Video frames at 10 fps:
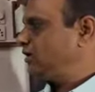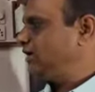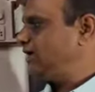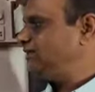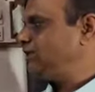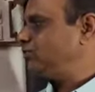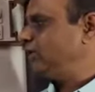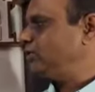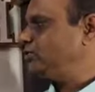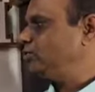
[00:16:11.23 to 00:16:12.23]
k is
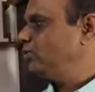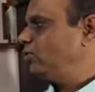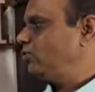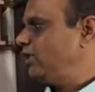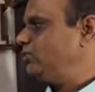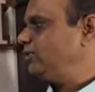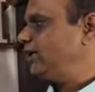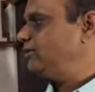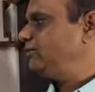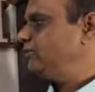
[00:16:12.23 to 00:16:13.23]
equal to 1 to
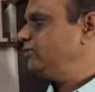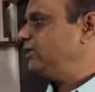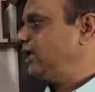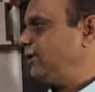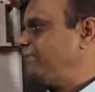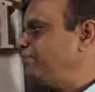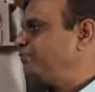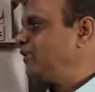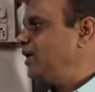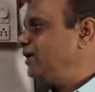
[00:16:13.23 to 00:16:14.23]
n k.
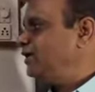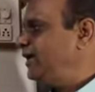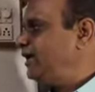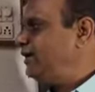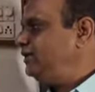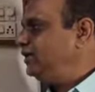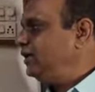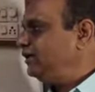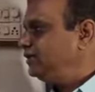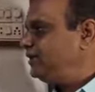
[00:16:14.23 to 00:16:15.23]
Clearly
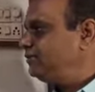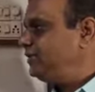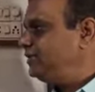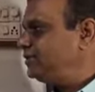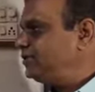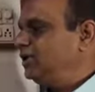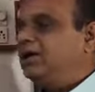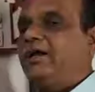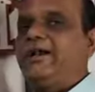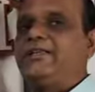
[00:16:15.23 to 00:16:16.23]
this means
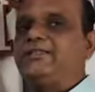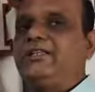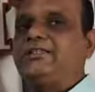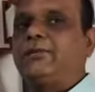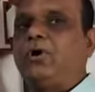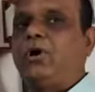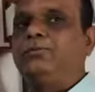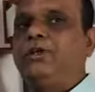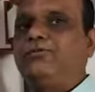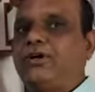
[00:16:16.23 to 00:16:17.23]
it is the sum
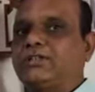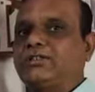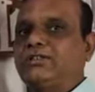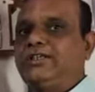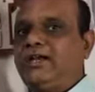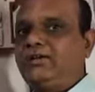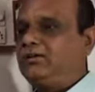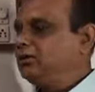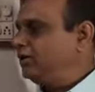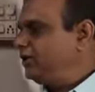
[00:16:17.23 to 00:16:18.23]
of the first n
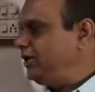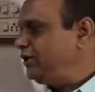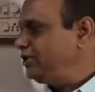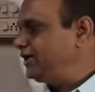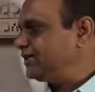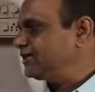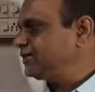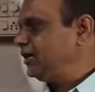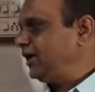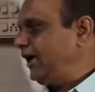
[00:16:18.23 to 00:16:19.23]

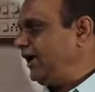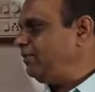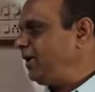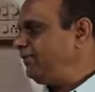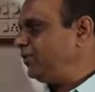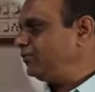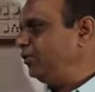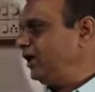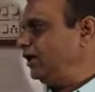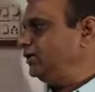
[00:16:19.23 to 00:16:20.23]
integers, and by
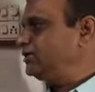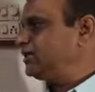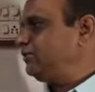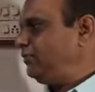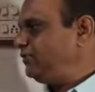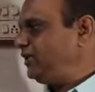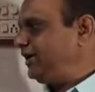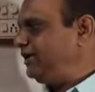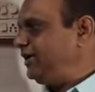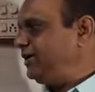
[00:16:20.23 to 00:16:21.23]
formula sum of the
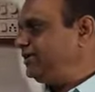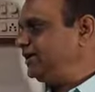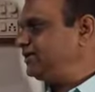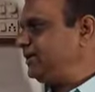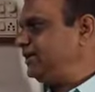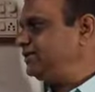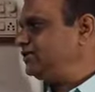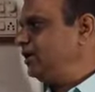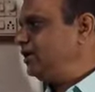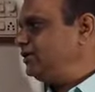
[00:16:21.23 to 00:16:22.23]
n integers is
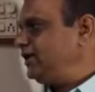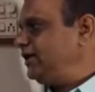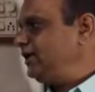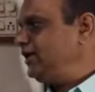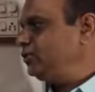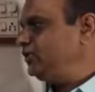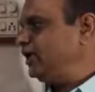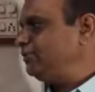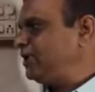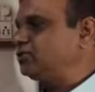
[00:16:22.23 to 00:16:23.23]
n into
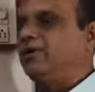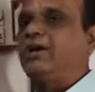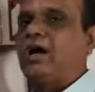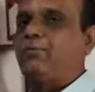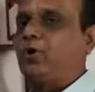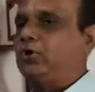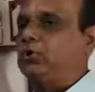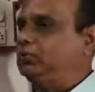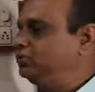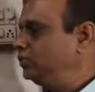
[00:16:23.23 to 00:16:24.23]
n plus 1 upon
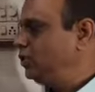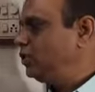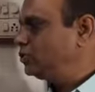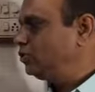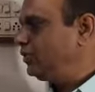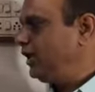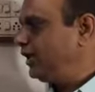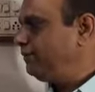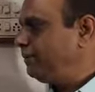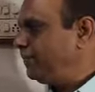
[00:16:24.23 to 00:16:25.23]
2. So
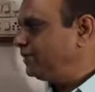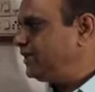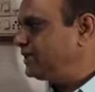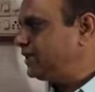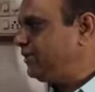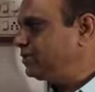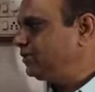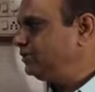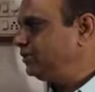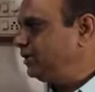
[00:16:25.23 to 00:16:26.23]
here this
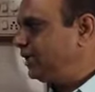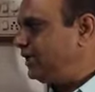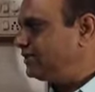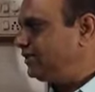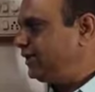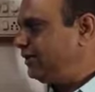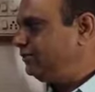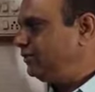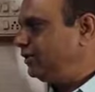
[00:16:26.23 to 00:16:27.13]
summation is n